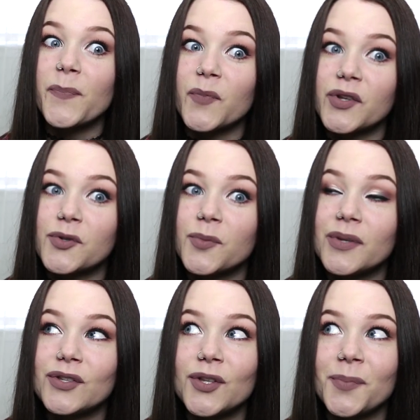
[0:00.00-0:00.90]
which would
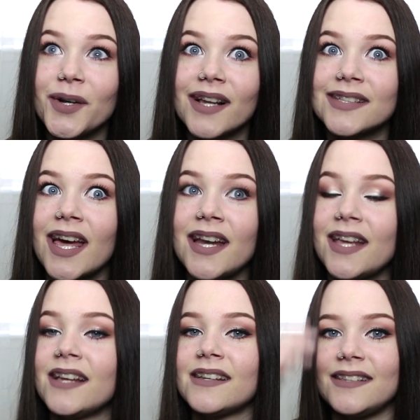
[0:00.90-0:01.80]
be super
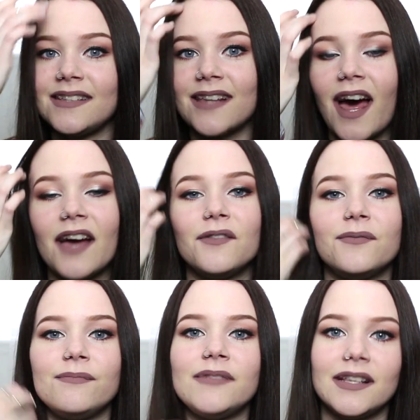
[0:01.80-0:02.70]
exciting, because I
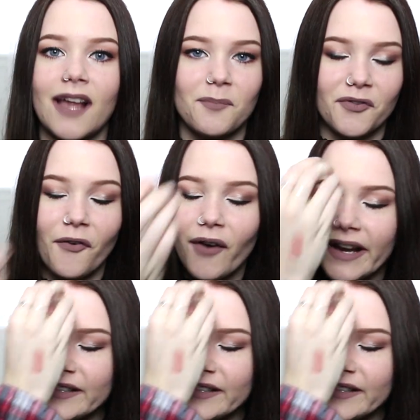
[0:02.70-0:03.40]
did that before,